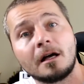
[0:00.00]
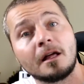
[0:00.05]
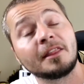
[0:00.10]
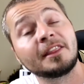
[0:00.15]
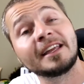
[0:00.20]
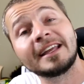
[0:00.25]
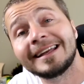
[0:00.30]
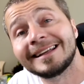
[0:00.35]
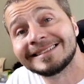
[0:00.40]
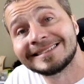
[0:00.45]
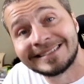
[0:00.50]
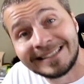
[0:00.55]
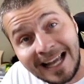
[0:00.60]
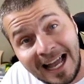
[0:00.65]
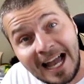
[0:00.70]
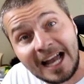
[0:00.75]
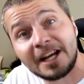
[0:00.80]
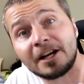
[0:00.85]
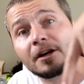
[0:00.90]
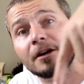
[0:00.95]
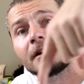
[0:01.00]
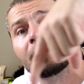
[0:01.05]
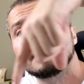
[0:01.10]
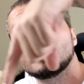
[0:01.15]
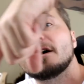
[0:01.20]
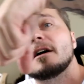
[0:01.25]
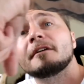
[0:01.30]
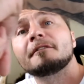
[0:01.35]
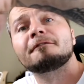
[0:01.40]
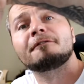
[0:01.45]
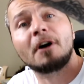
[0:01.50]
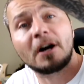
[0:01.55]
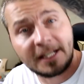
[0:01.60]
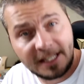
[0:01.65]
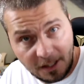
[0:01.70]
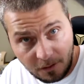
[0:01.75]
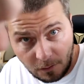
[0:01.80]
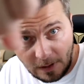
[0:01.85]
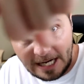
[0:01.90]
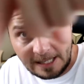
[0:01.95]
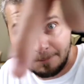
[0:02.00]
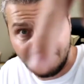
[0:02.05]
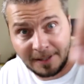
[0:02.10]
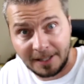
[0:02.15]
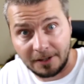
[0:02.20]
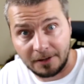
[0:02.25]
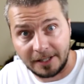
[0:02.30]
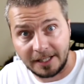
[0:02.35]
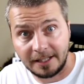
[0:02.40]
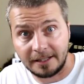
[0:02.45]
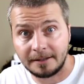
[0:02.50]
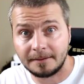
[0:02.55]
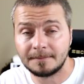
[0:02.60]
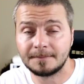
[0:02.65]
the entire fucking rec period.